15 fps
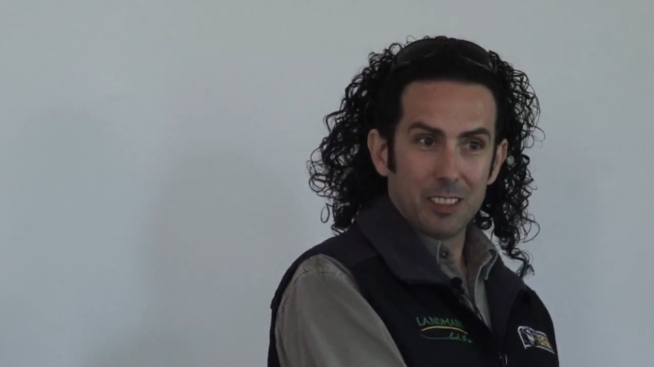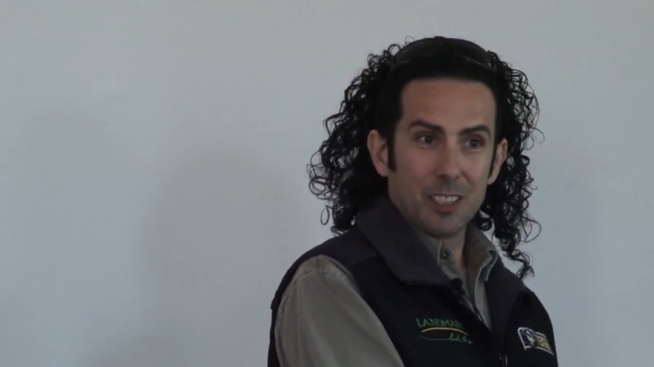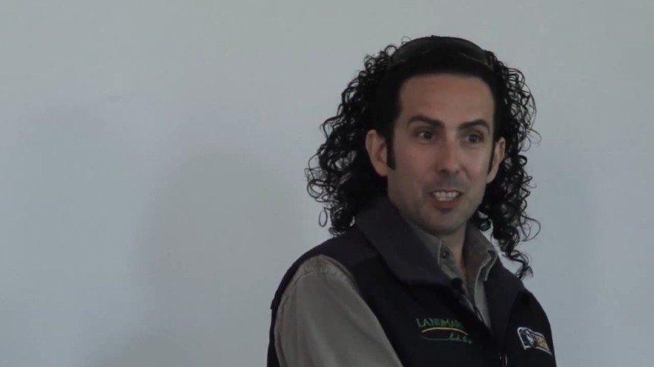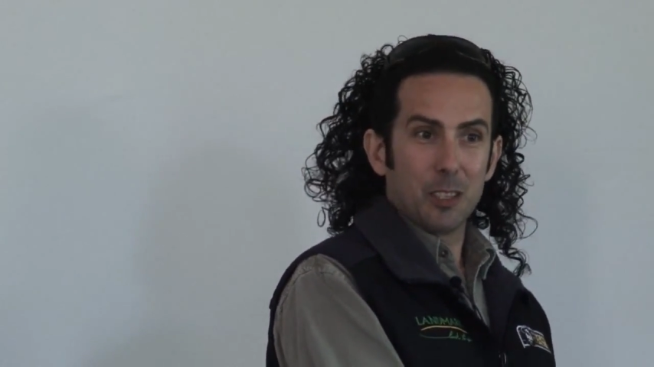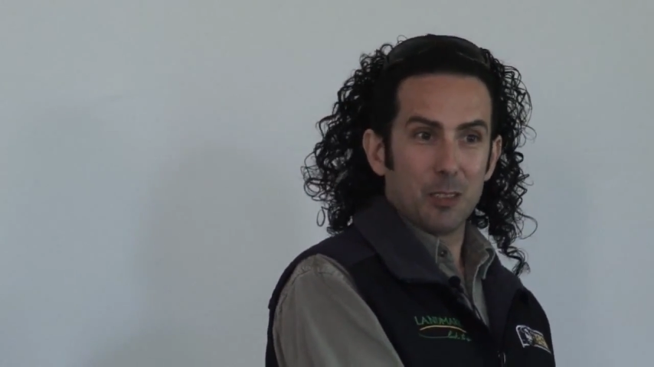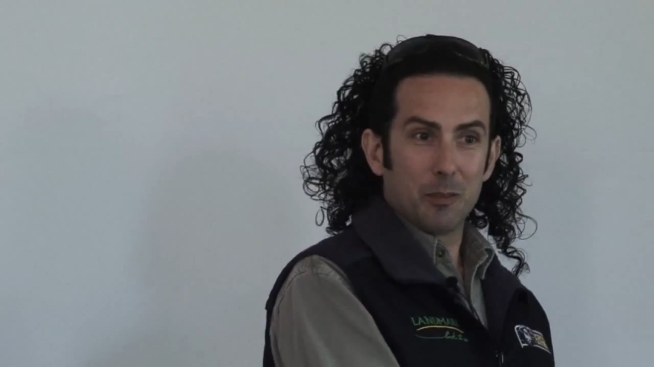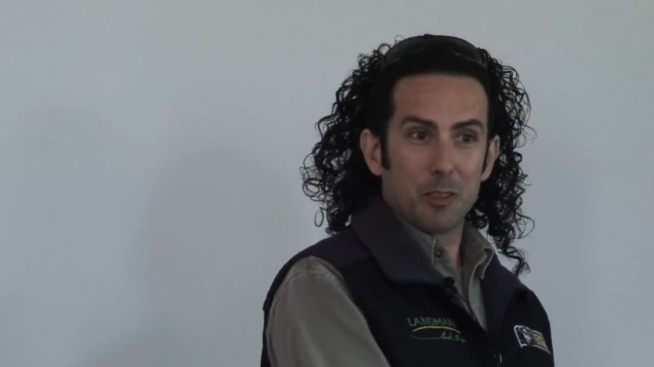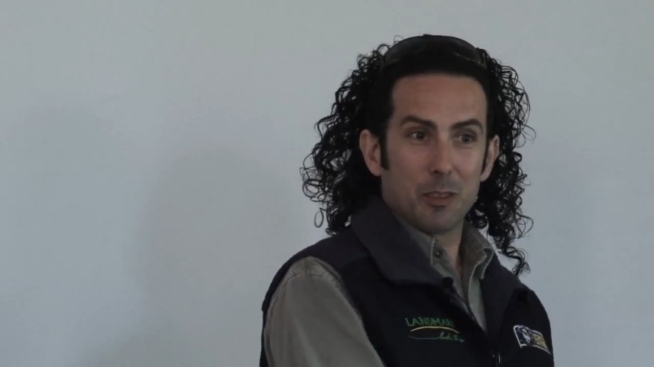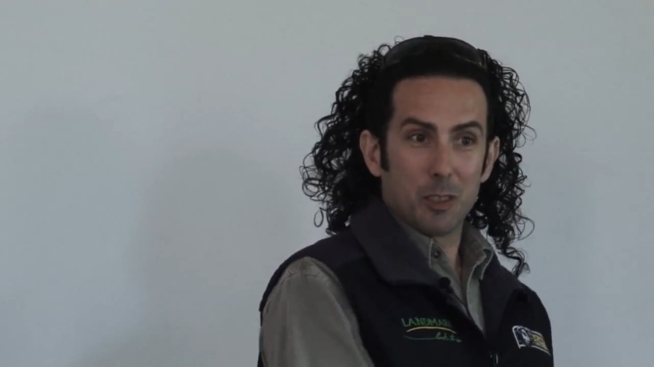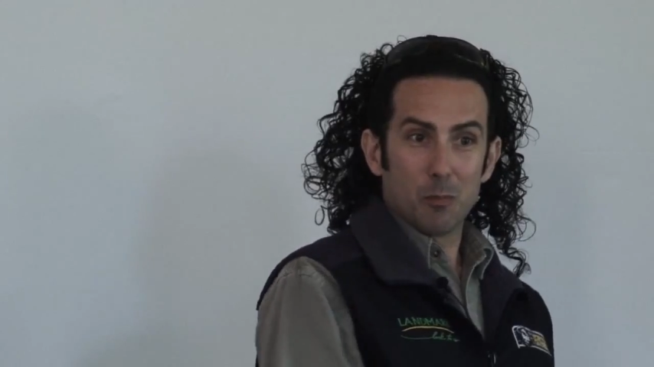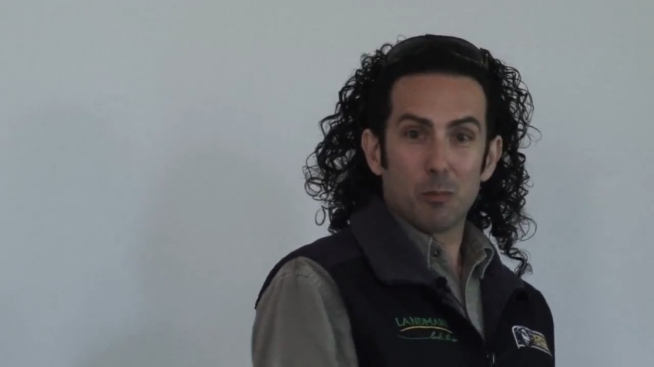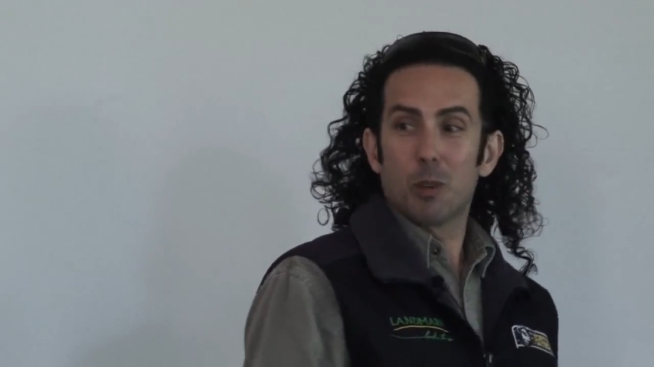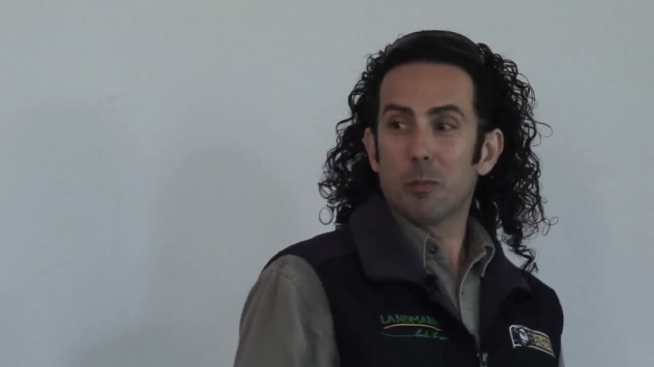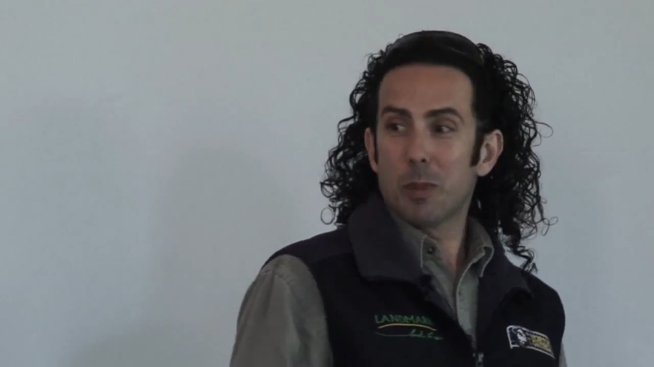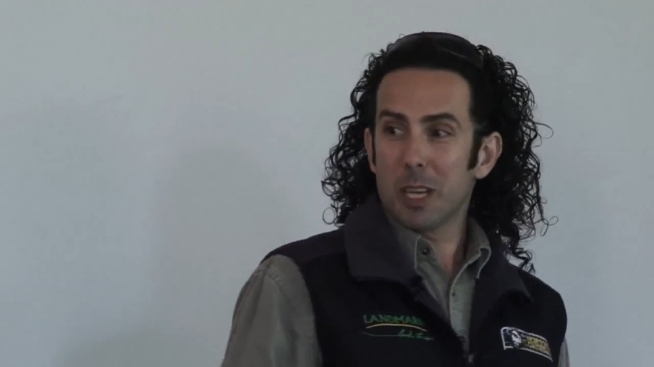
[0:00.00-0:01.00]
that you've
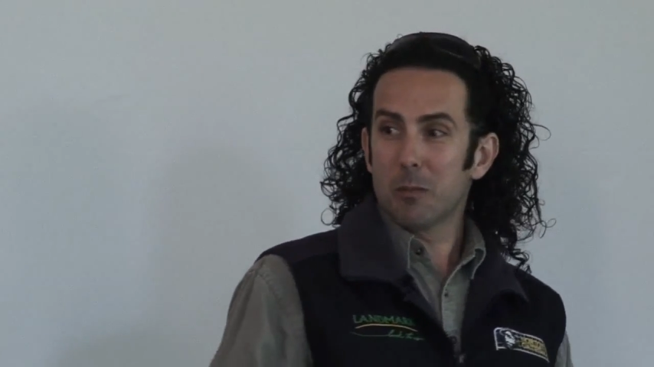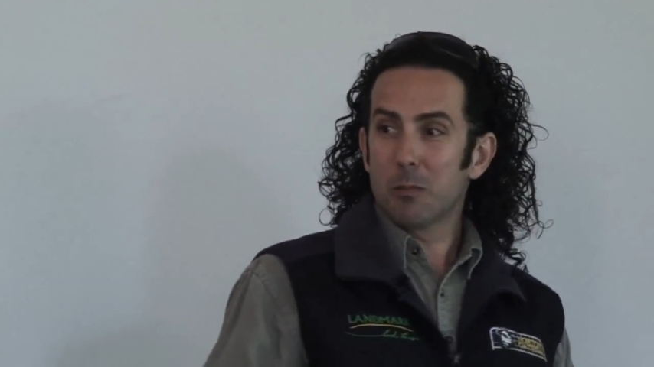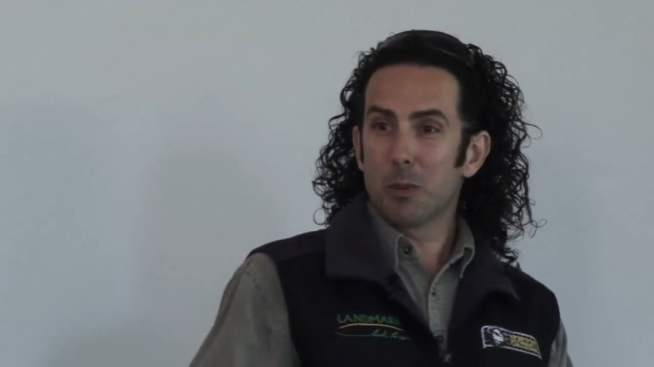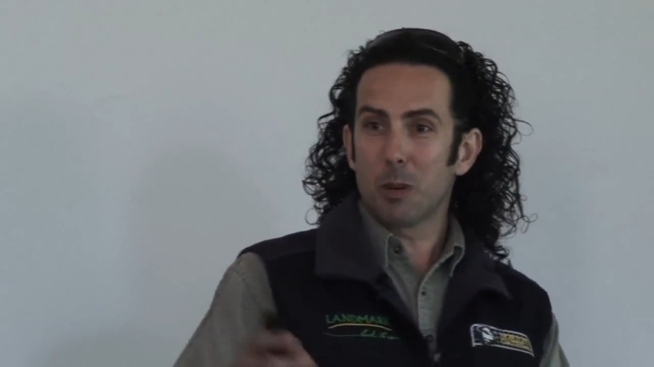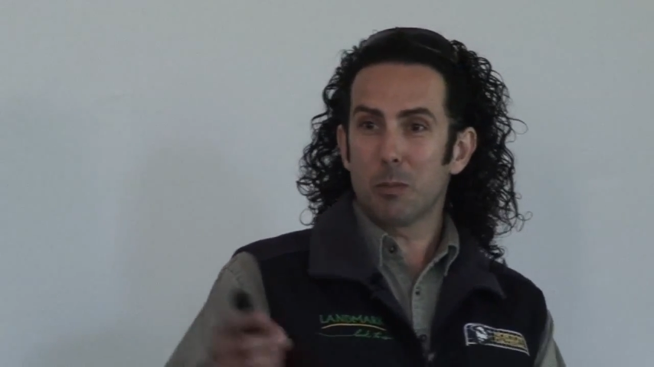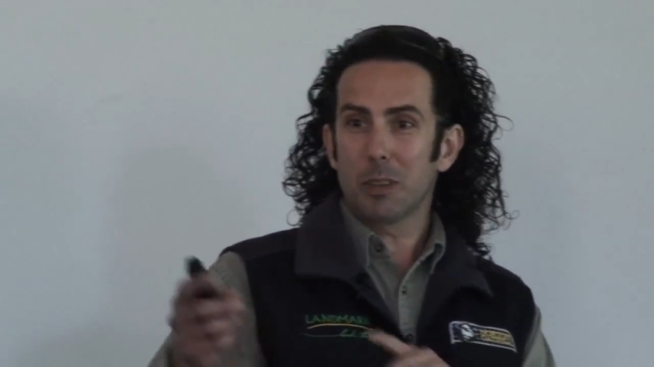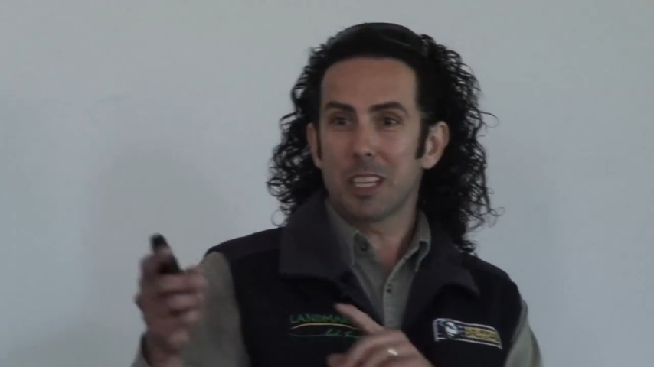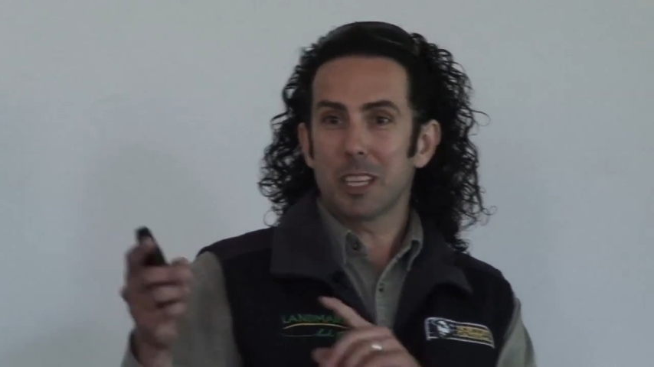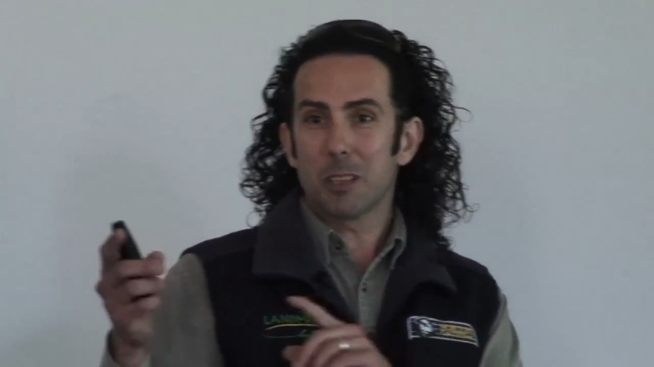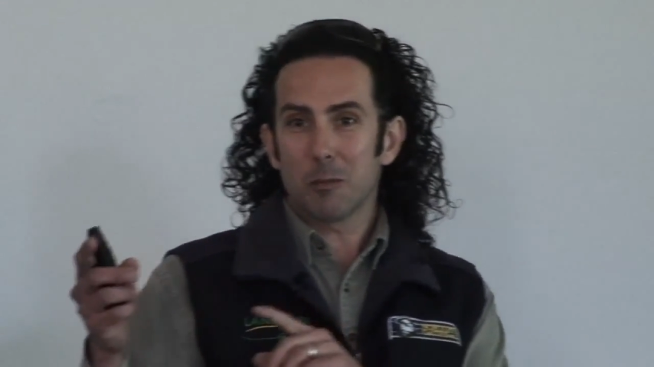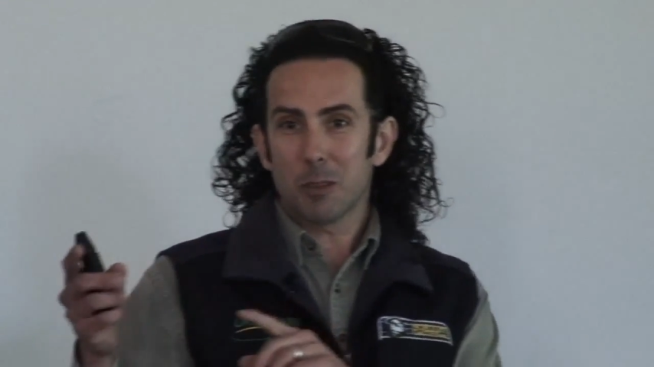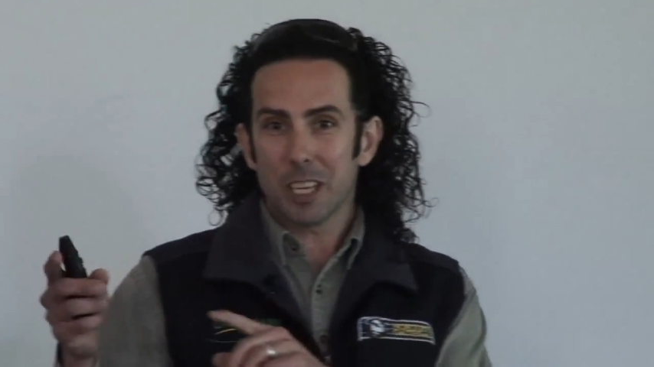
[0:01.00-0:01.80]
prepared properly the